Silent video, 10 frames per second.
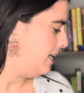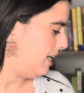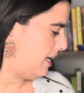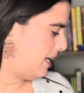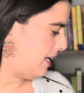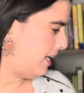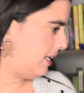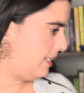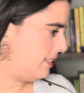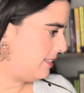
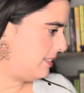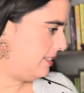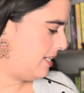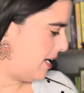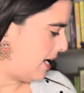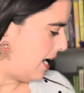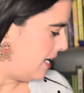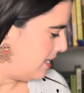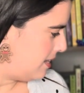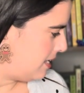And yeah,
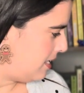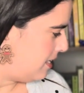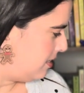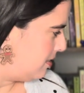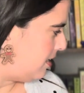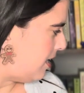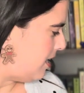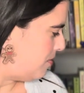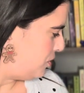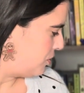I think
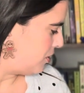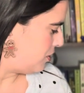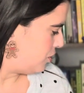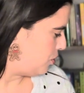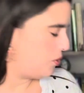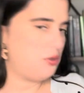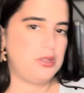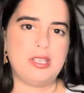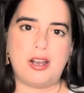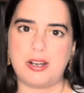today I'm just gonna show you
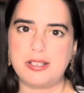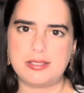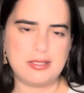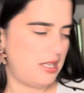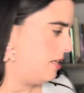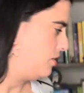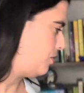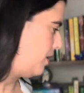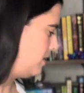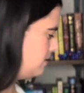the arcs
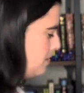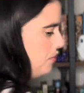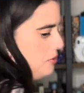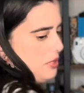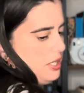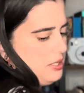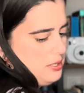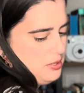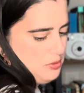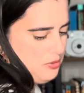so I can separate it
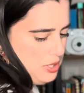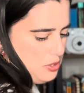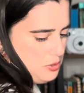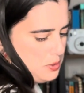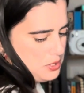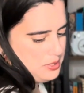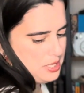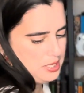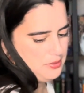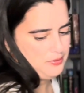into videos because
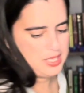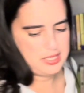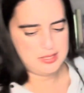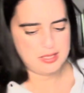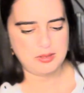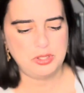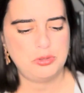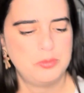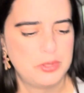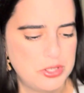then if not, it's gonna be
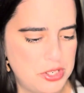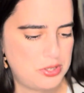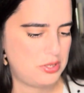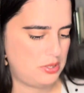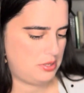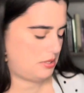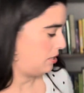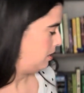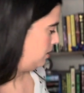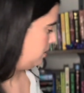too much because
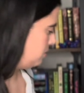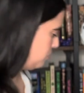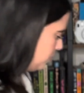it's too